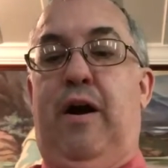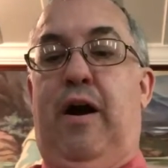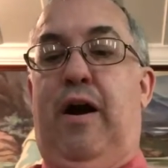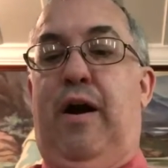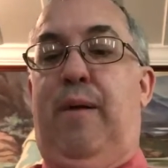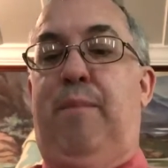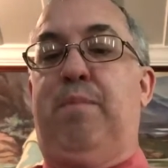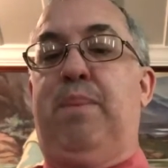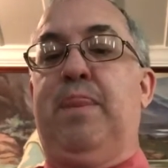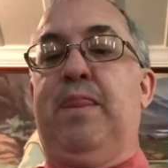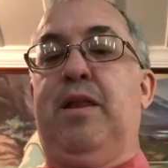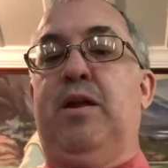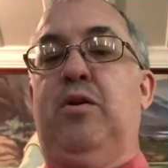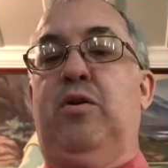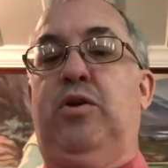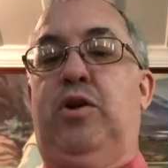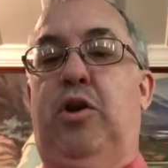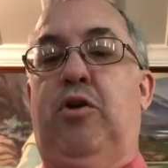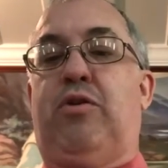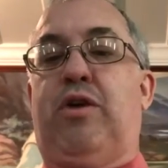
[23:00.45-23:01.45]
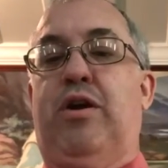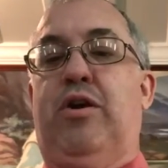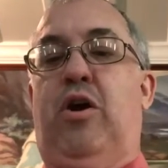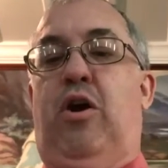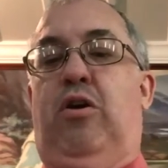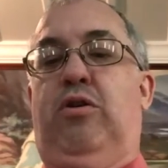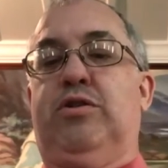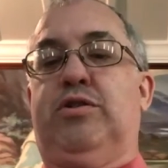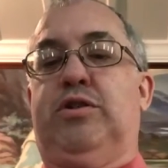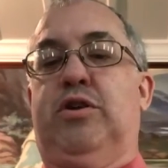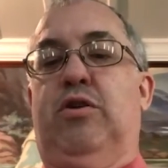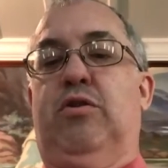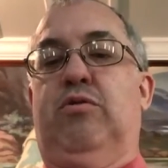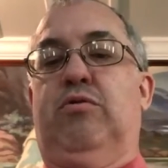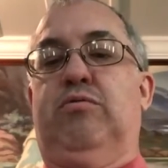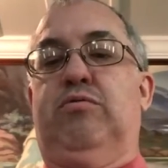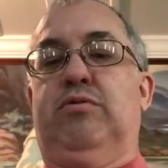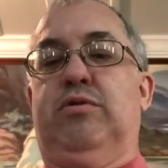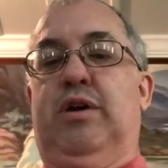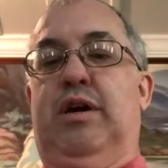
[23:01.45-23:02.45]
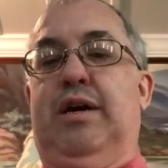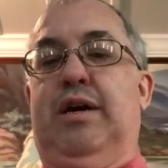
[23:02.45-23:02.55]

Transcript: Um, you can also